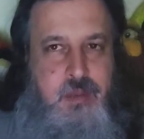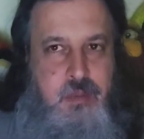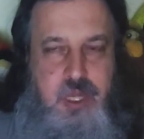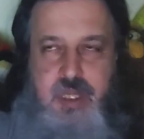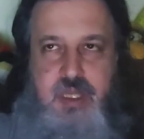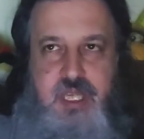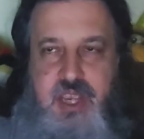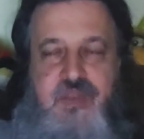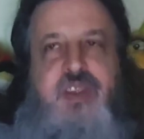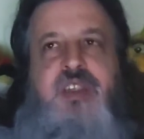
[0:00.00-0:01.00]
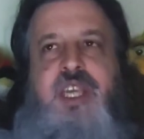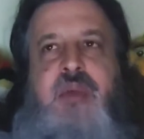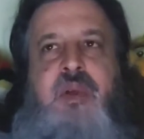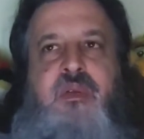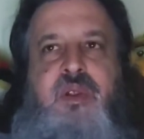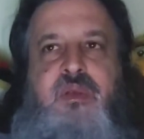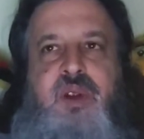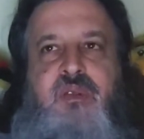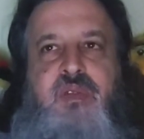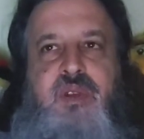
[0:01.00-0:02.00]
But given the same
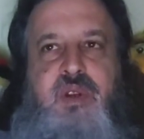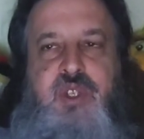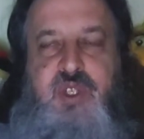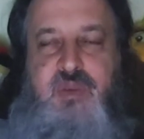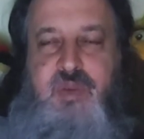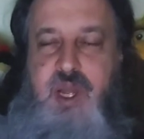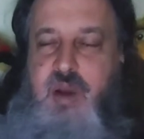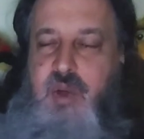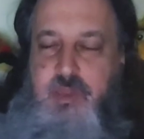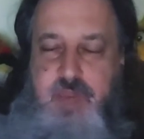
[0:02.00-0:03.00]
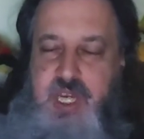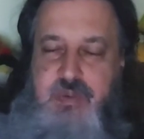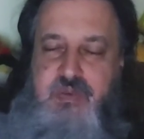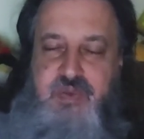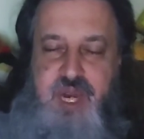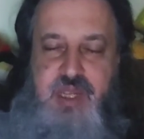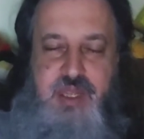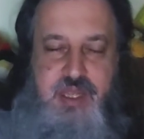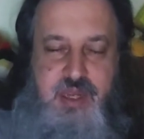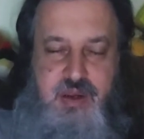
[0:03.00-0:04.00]
revolution with Benjamin
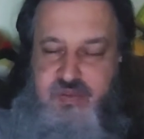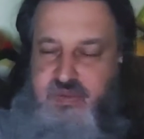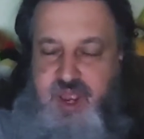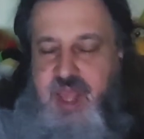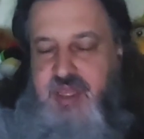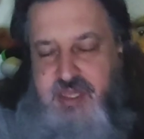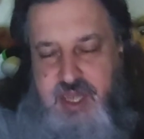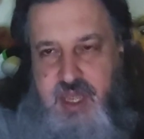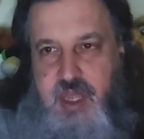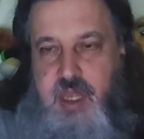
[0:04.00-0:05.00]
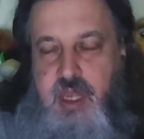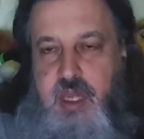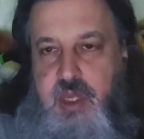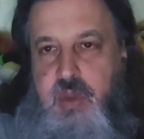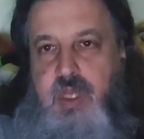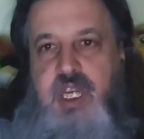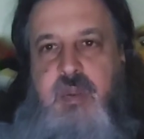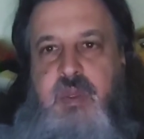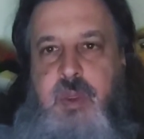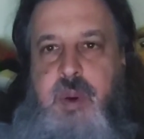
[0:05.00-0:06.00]
Franklin there in France, you ended
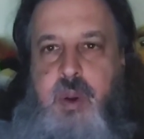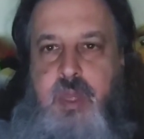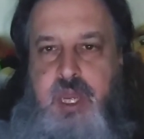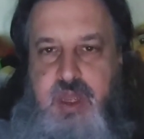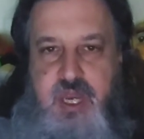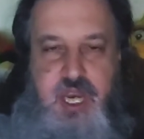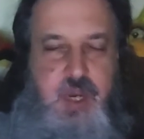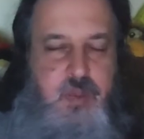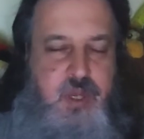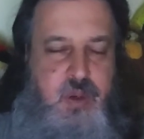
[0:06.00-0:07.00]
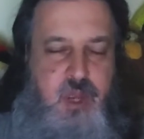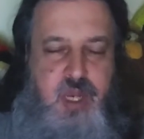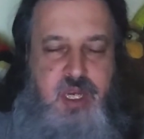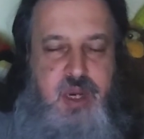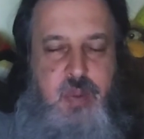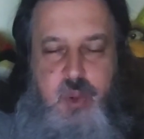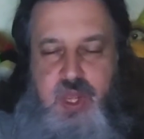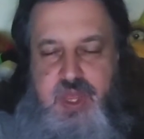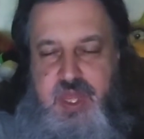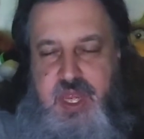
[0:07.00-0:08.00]
up with Napoleon. You ended up
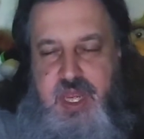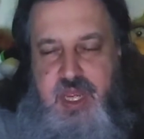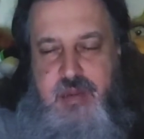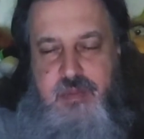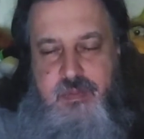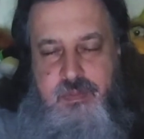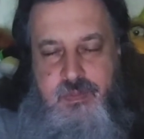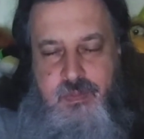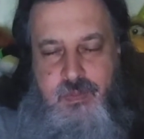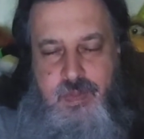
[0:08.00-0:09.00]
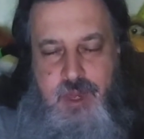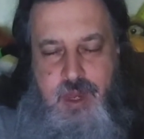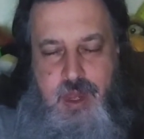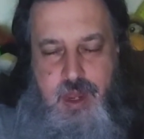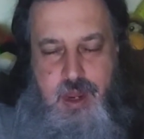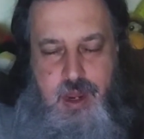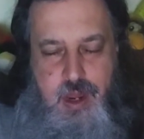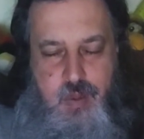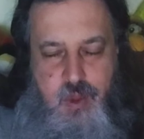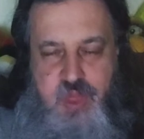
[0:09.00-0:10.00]
with a
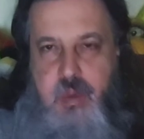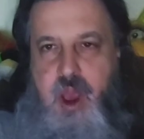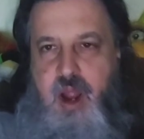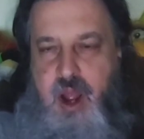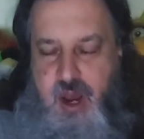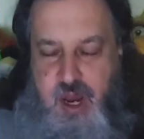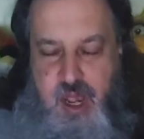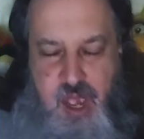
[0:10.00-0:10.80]
monarch.